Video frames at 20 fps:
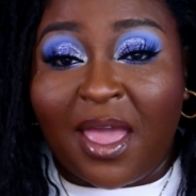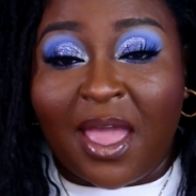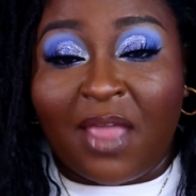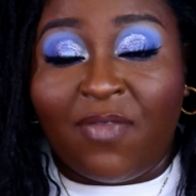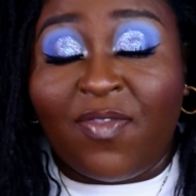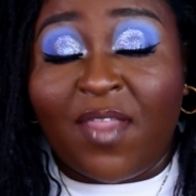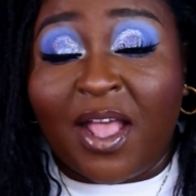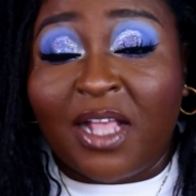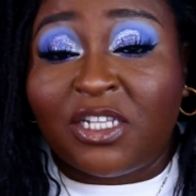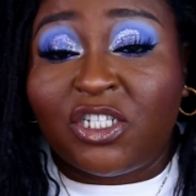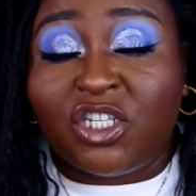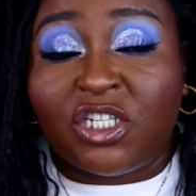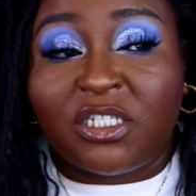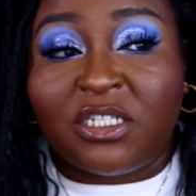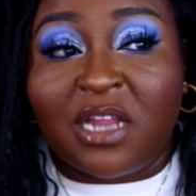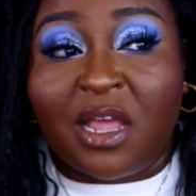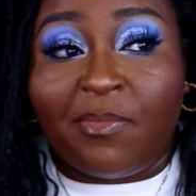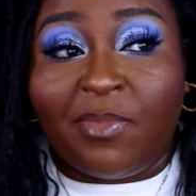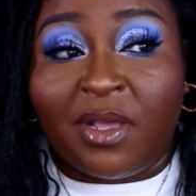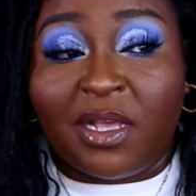and that's just
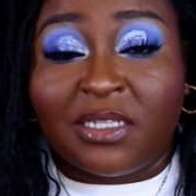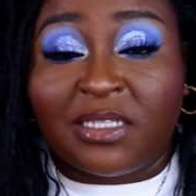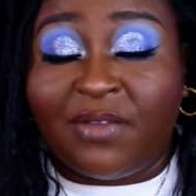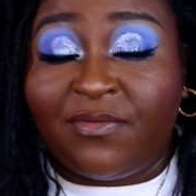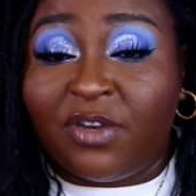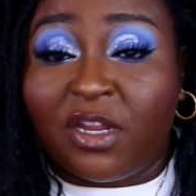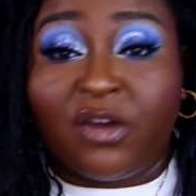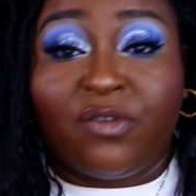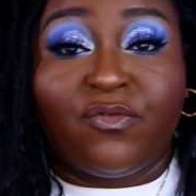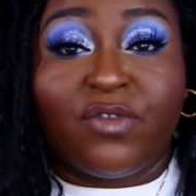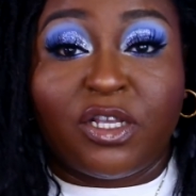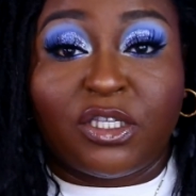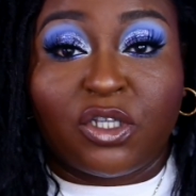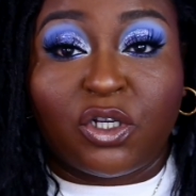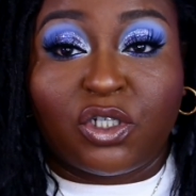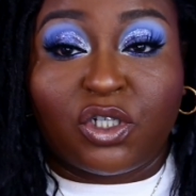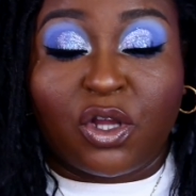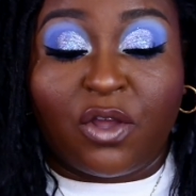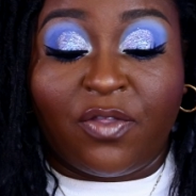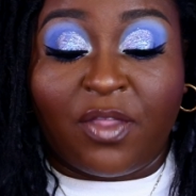not because I've done
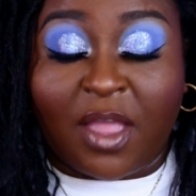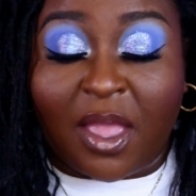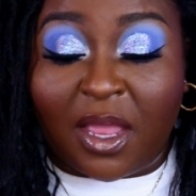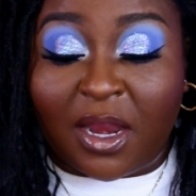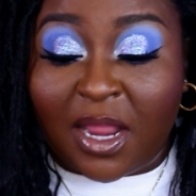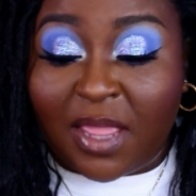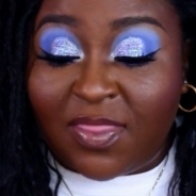research on that.